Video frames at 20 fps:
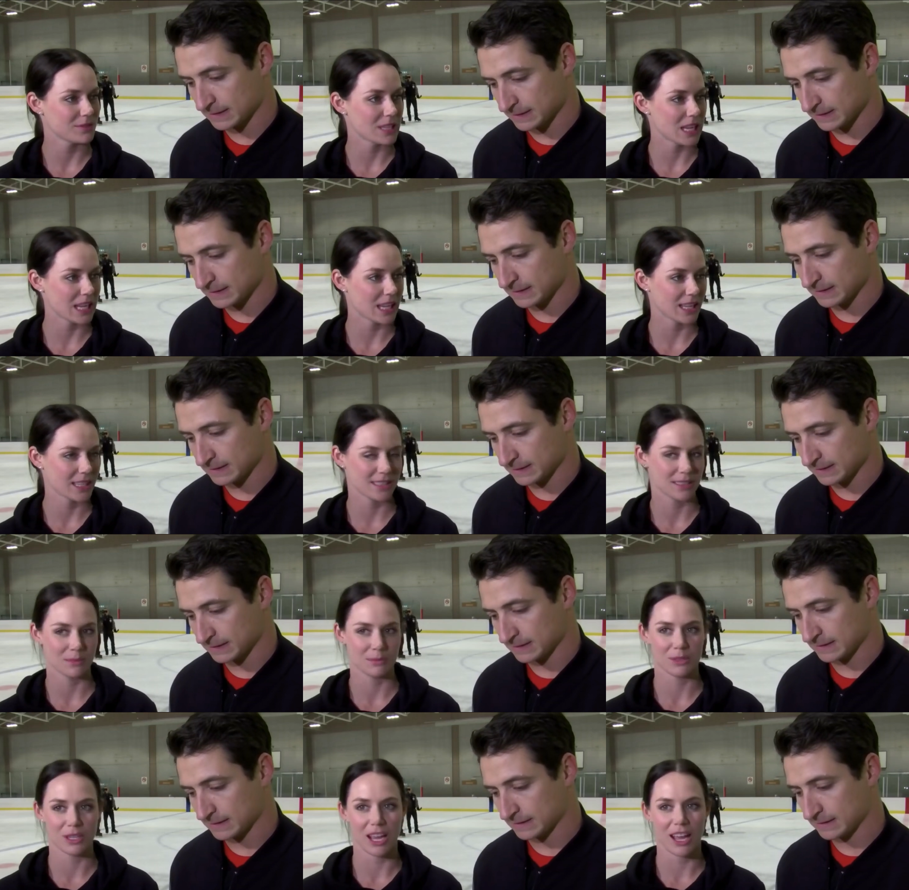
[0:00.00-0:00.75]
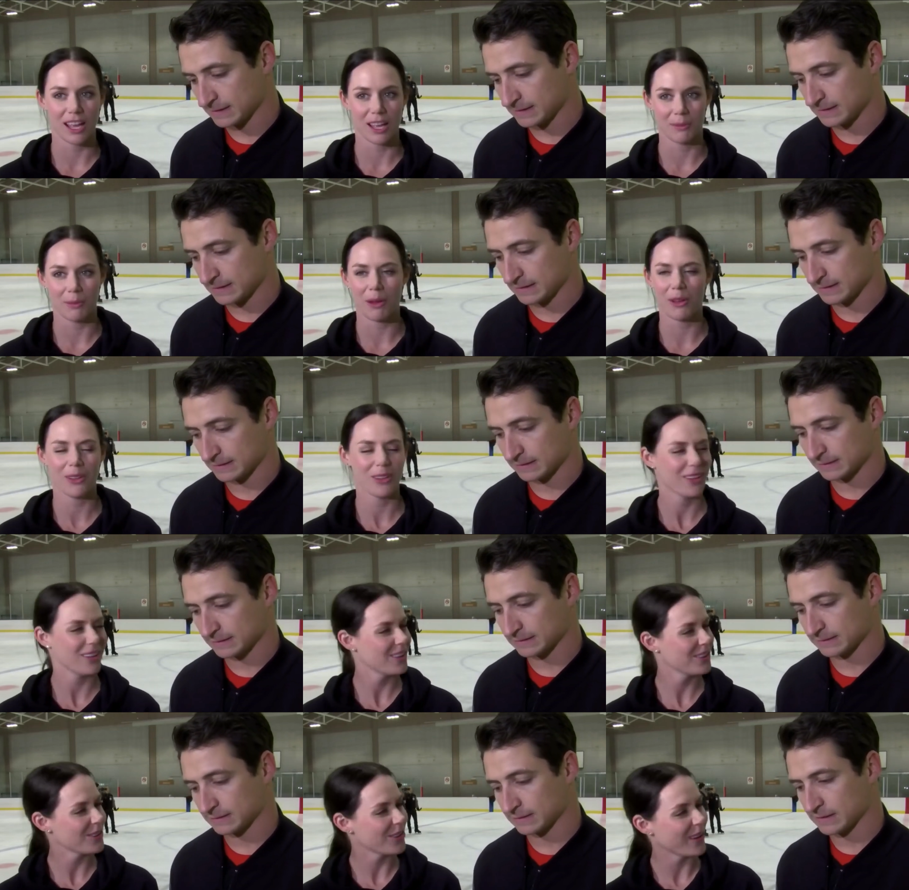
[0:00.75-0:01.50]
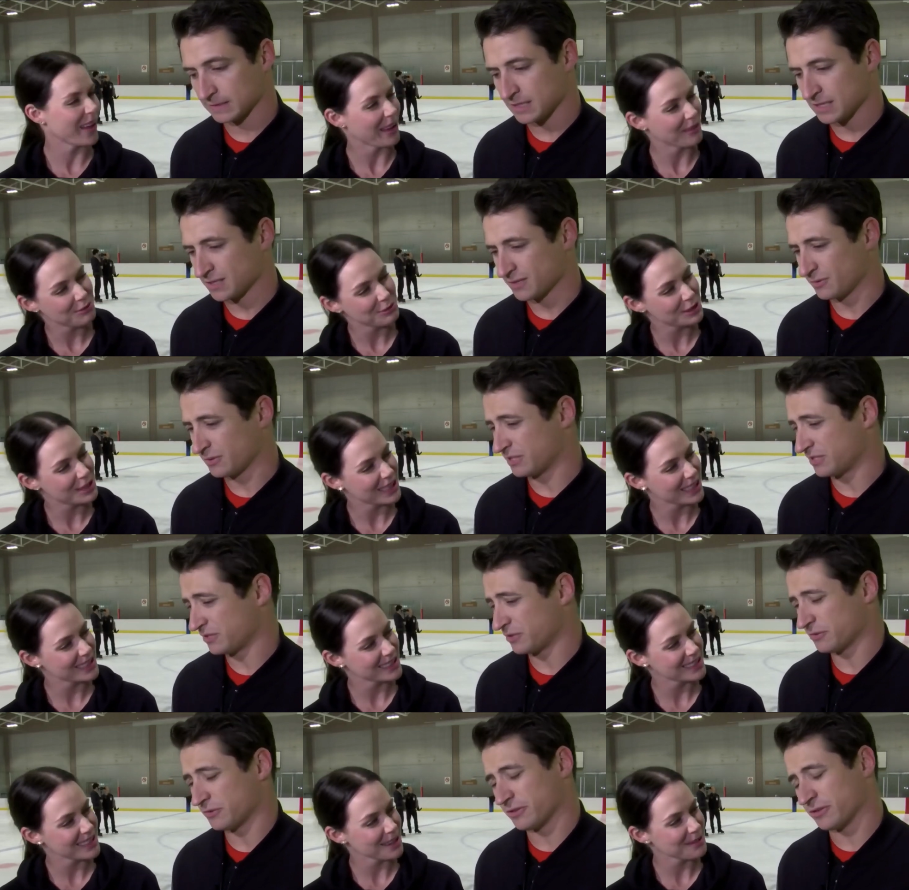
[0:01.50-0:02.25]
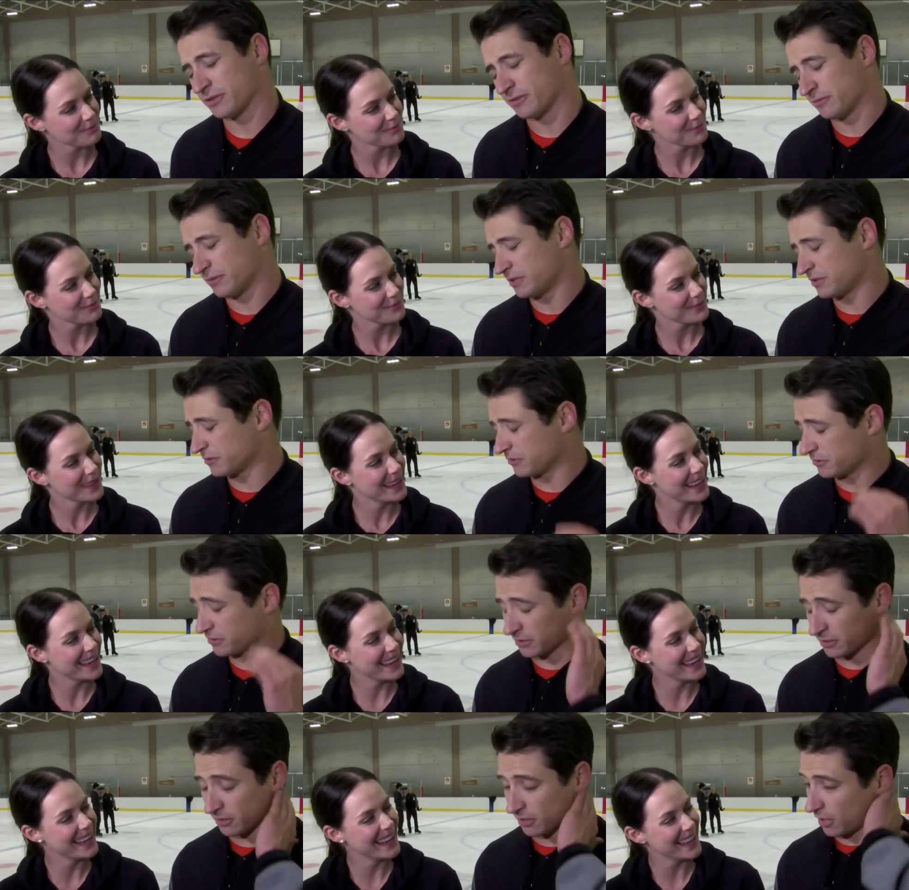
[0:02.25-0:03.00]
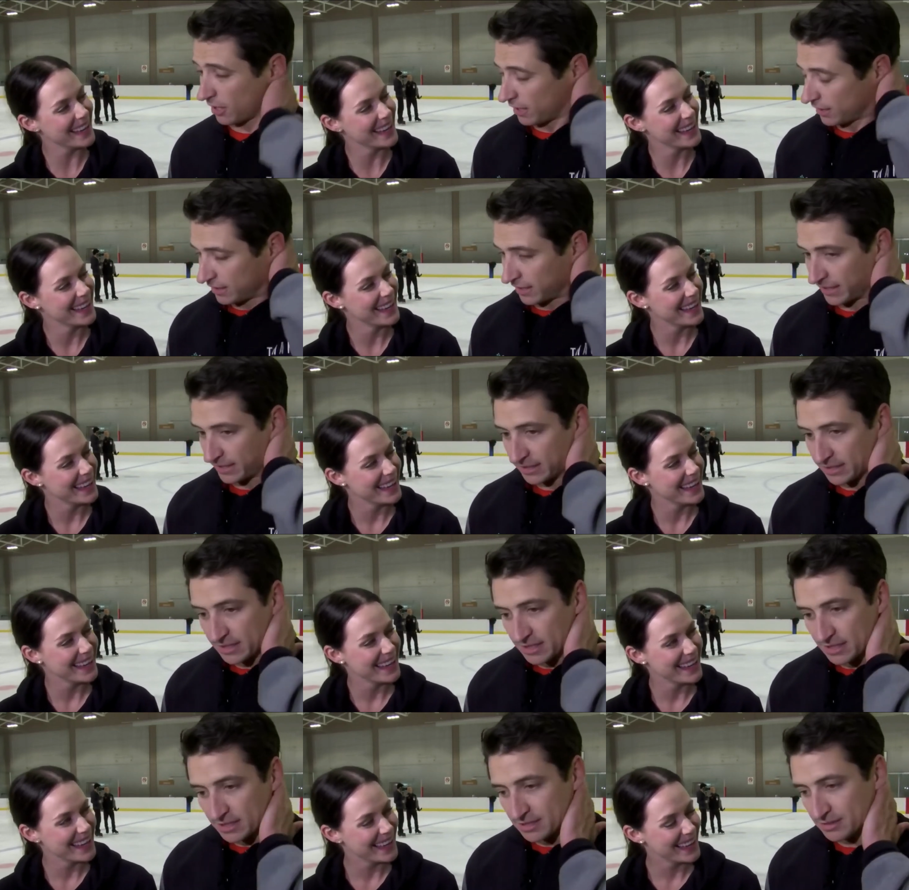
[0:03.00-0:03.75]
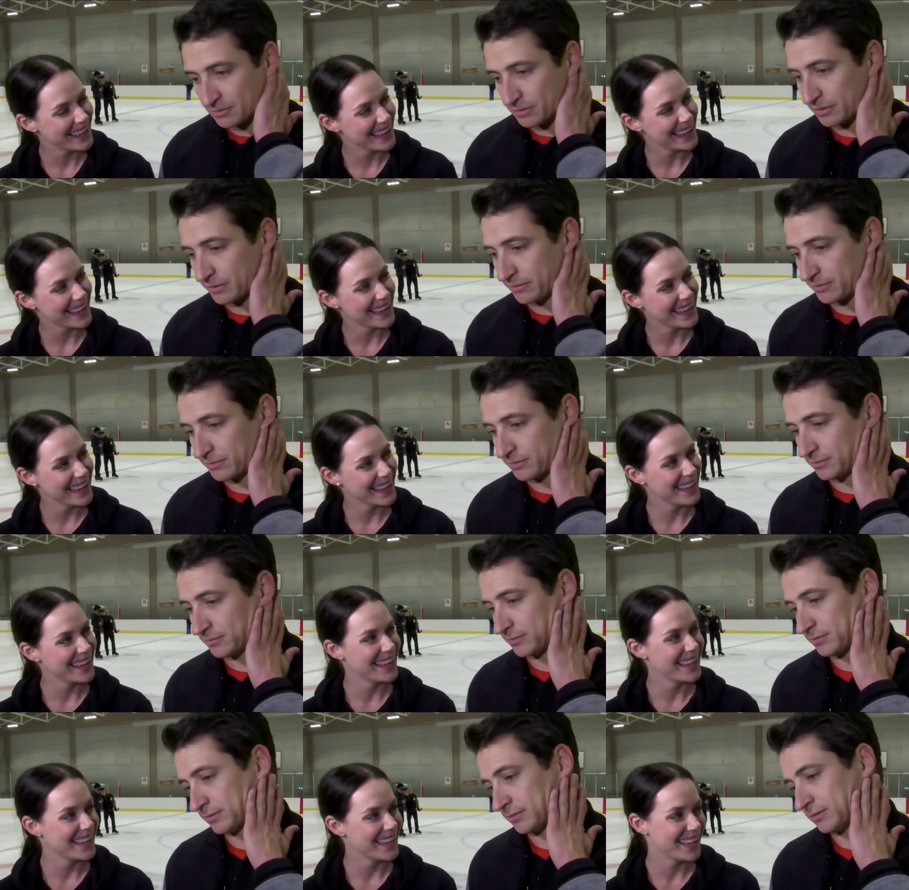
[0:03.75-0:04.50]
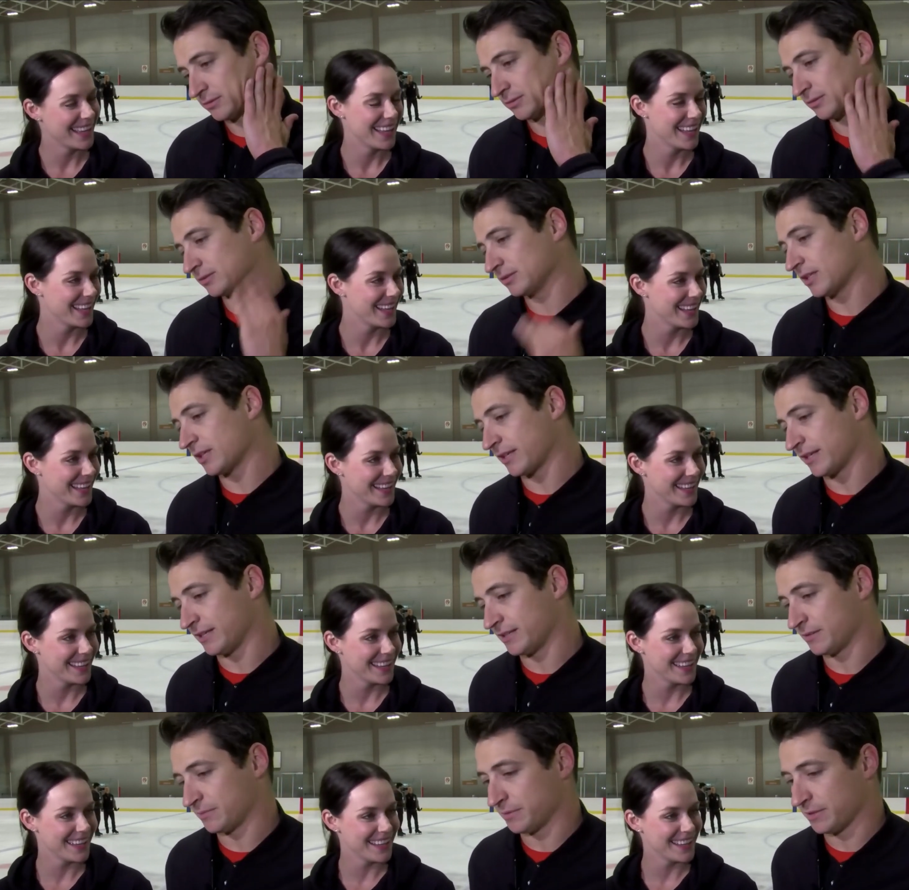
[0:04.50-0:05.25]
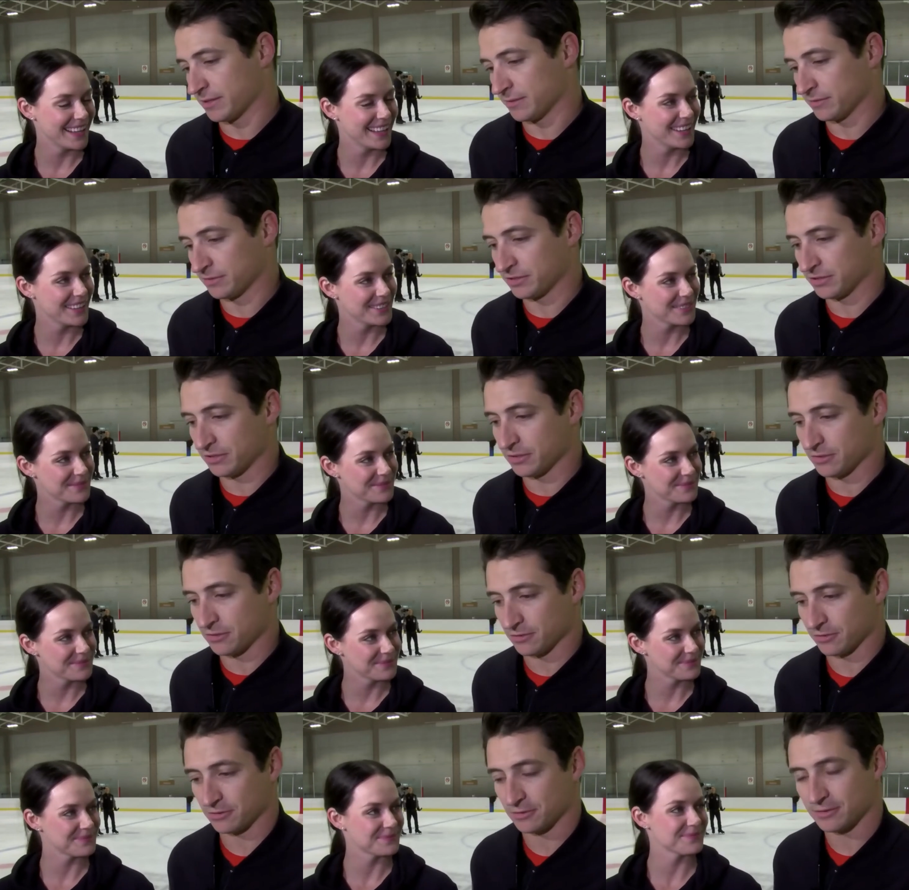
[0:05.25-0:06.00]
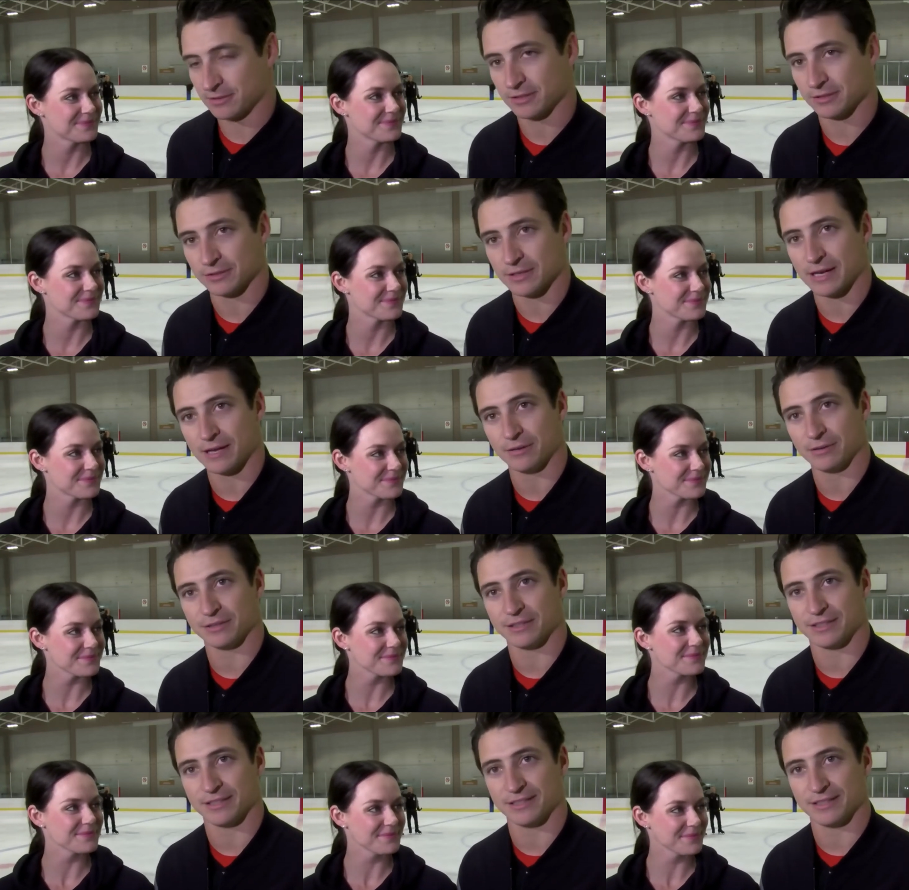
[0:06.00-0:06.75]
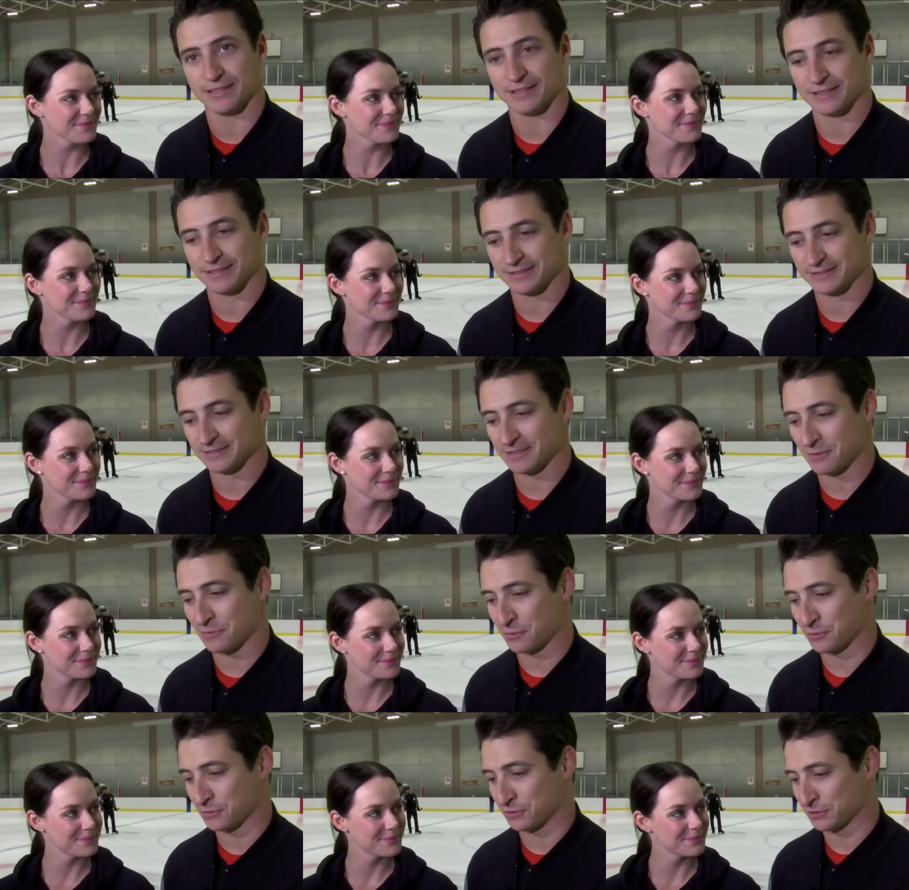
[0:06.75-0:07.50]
Speaker 1: taking some time. Although,
Speaker 2: have we? We toured. Time? We toured a lot. Like we're lucky to be able to go around uh, around the